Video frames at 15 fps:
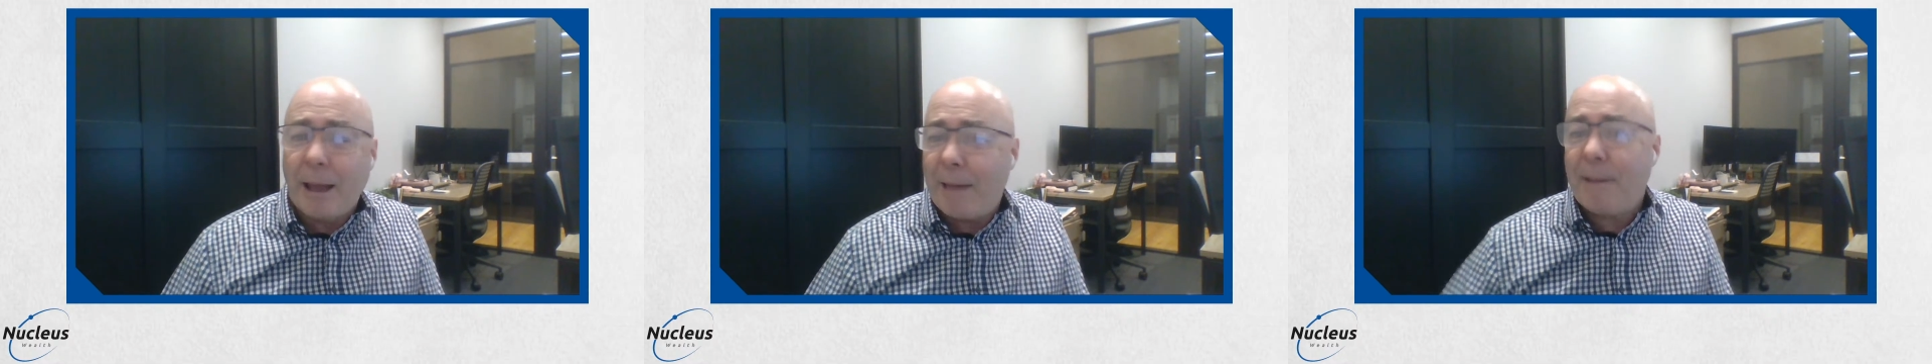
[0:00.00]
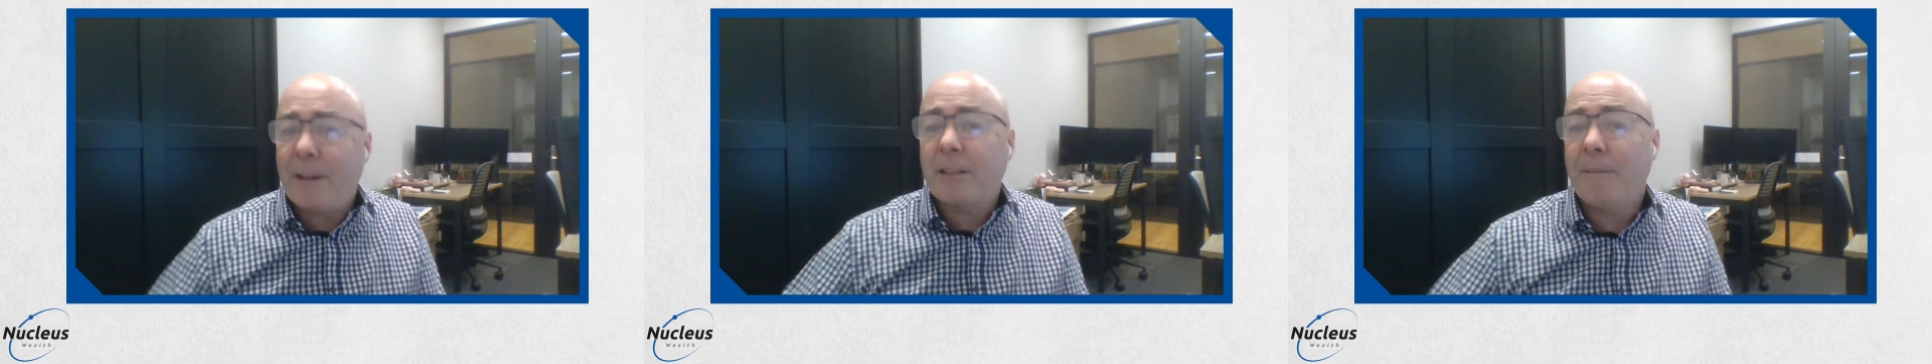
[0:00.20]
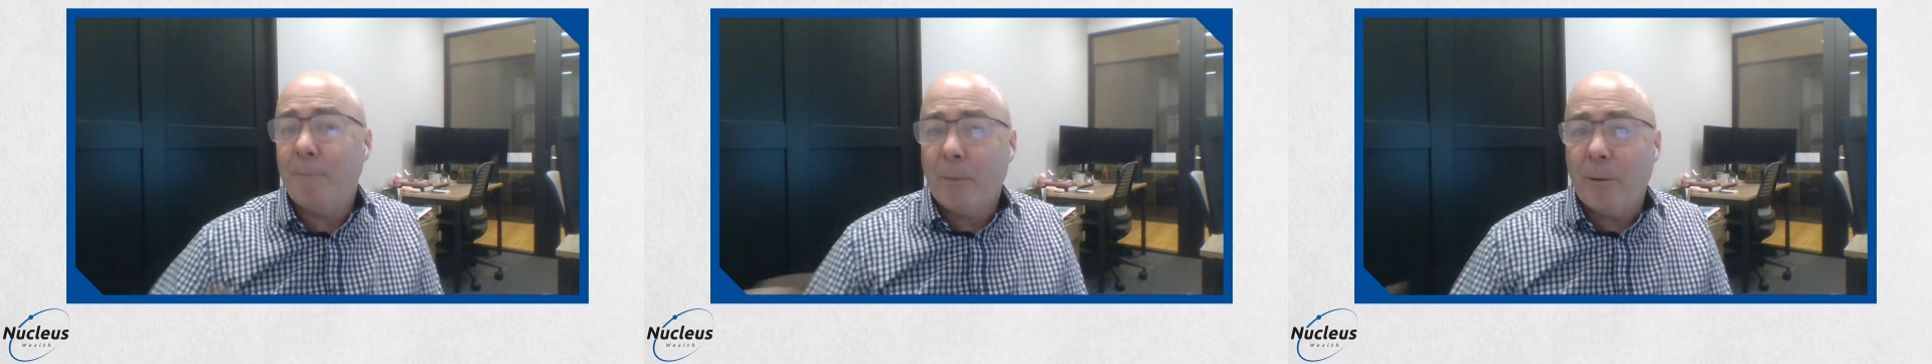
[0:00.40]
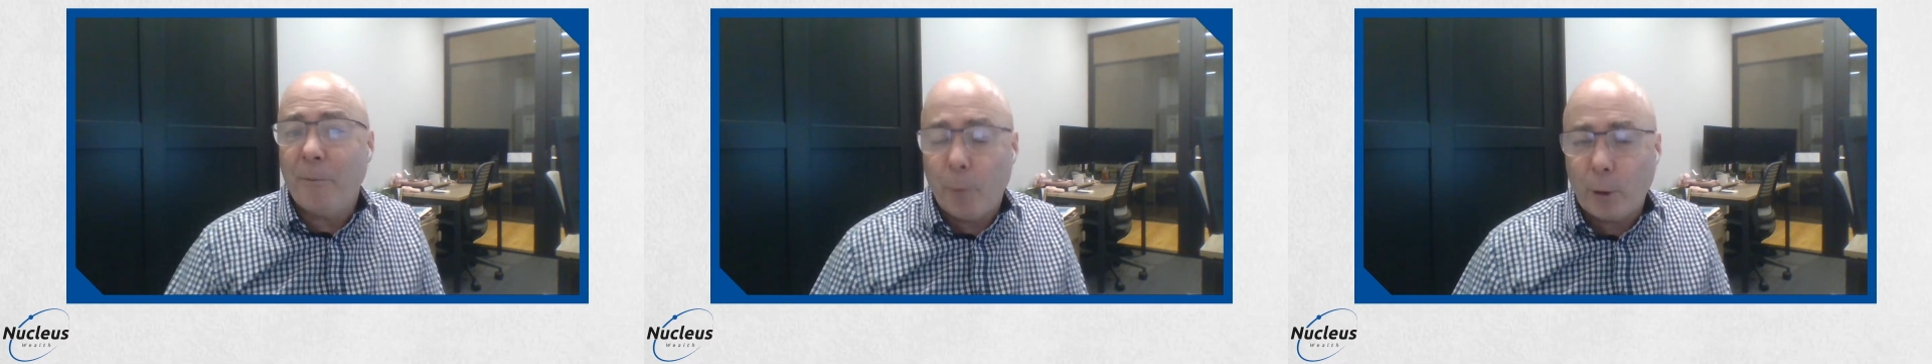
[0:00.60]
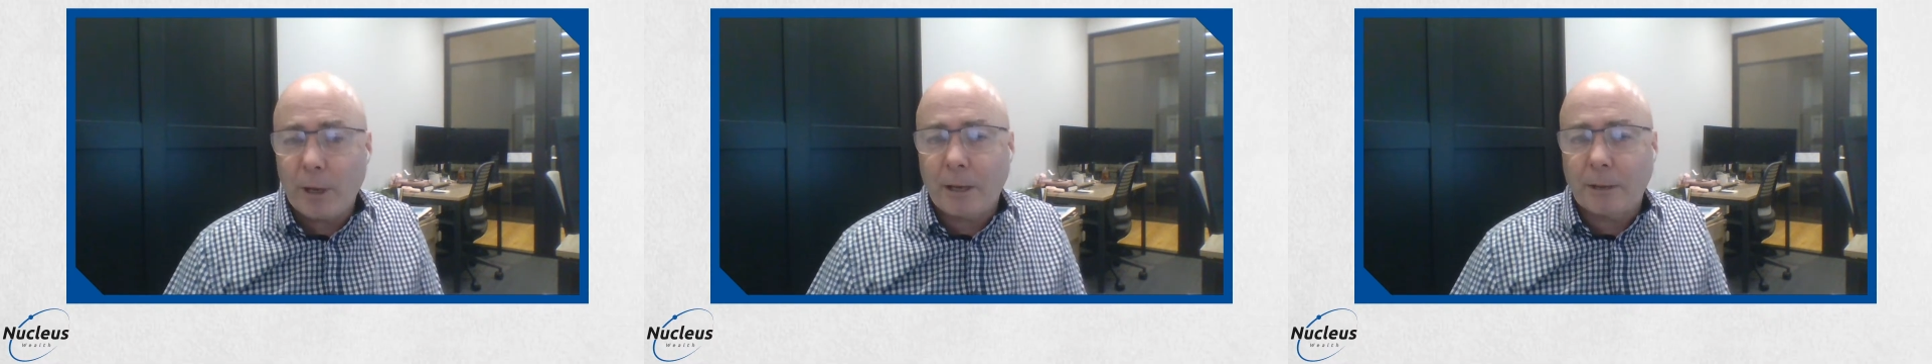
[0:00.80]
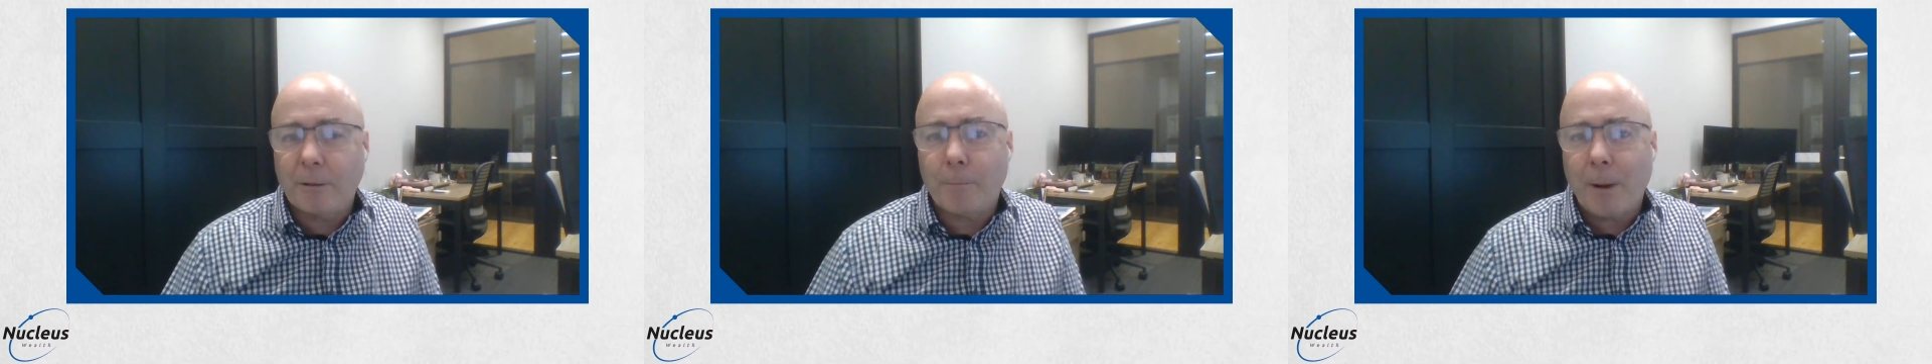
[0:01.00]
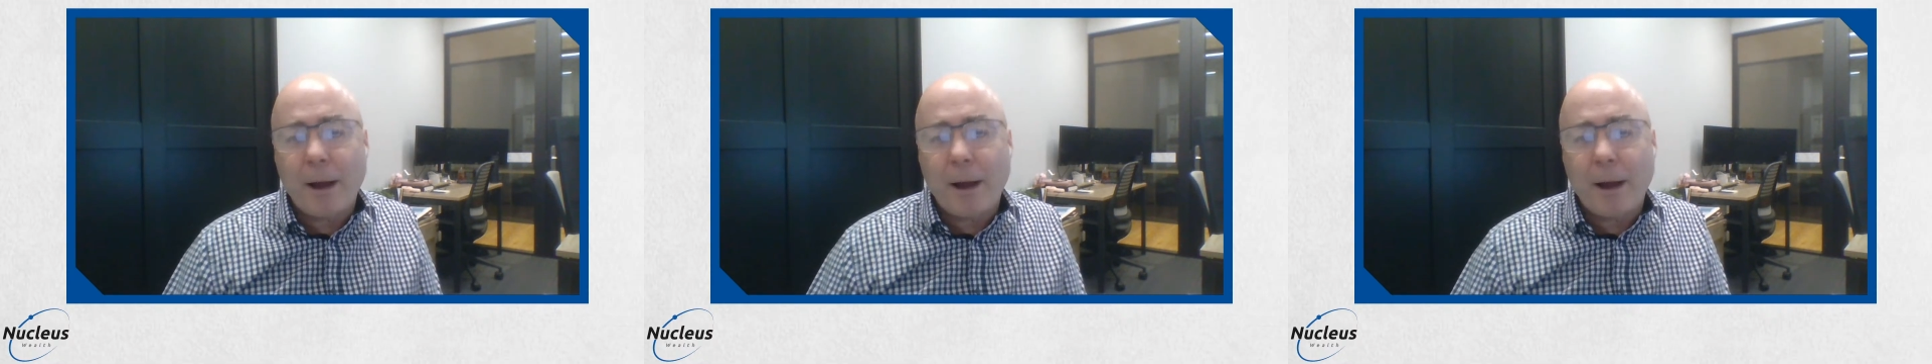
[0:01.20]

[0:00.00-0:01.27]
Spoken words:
and that's even before you get to the